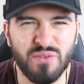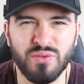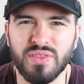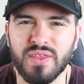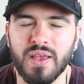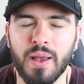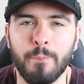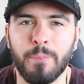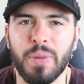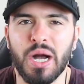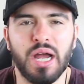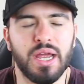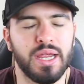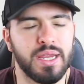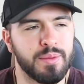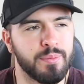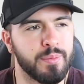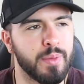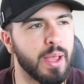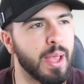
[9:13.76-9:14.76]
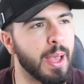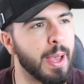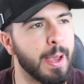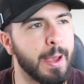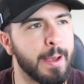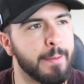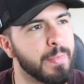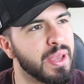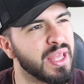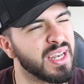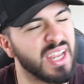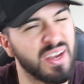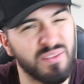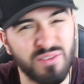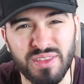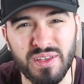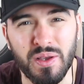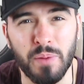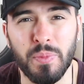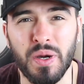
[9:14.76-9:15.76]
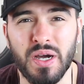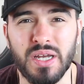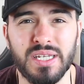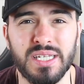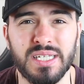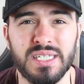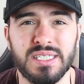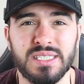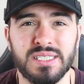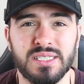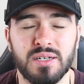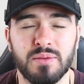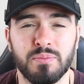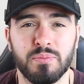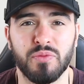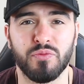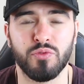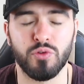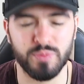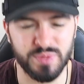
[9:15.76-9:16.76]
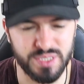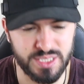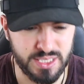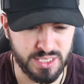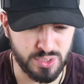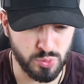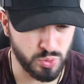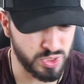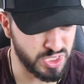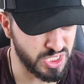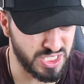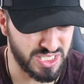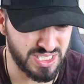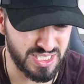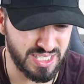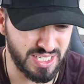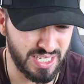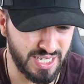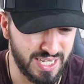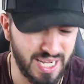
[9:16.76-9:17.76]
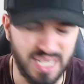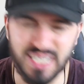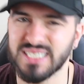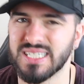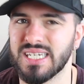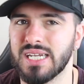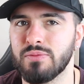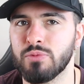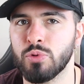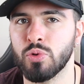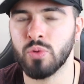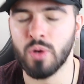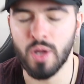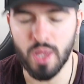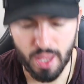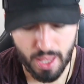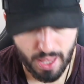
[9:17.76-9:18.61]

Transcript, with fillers: everything about him um, and everything about these um, performances were just next level.